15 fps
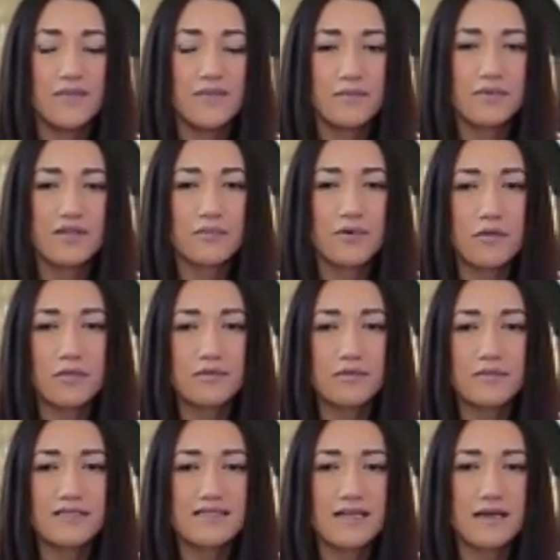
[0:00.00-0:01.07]
But the problem
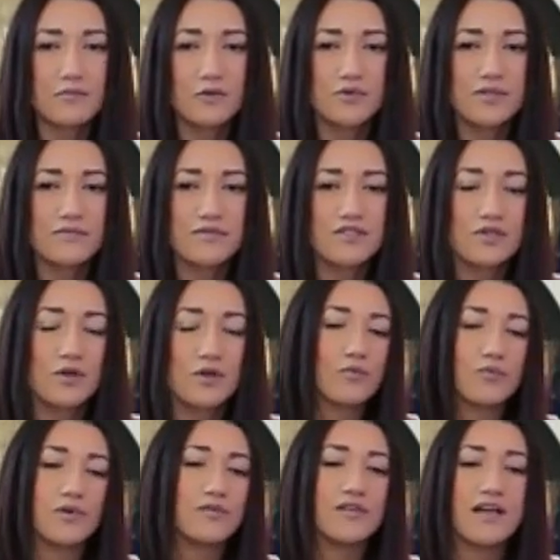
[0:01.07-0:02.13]
is that most of us don't
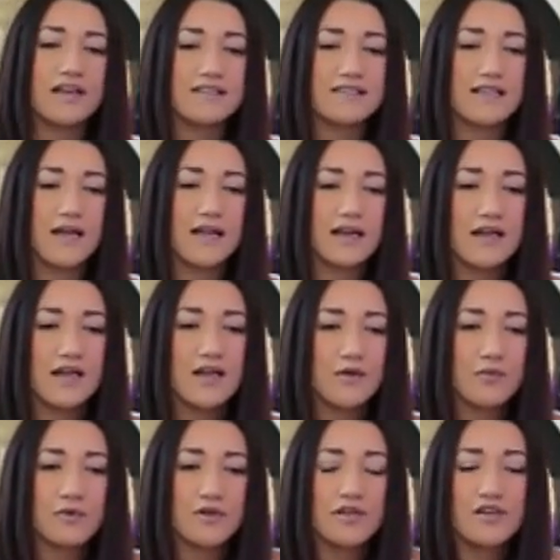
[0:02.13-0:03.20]
realize that
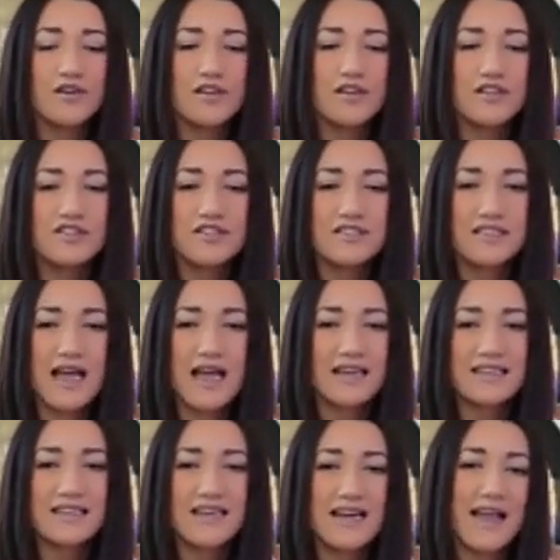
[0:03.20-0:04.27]
we're literally just
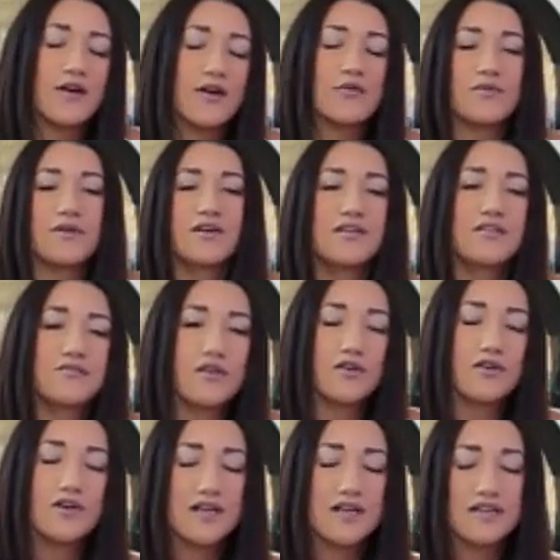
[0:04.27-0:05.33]
acting out of our
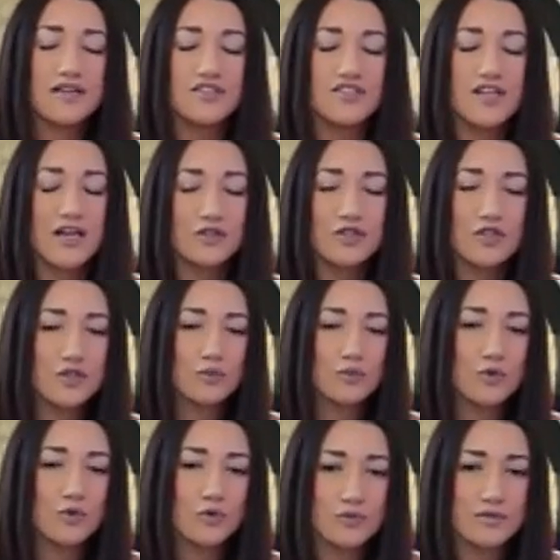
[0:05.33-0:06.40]
childhood
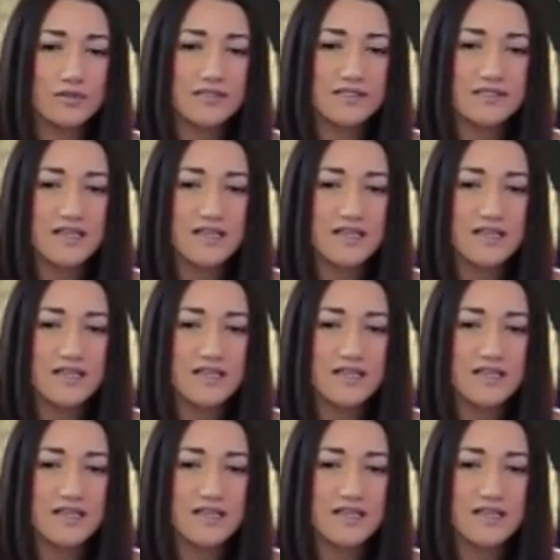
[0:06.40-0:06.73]
wounds,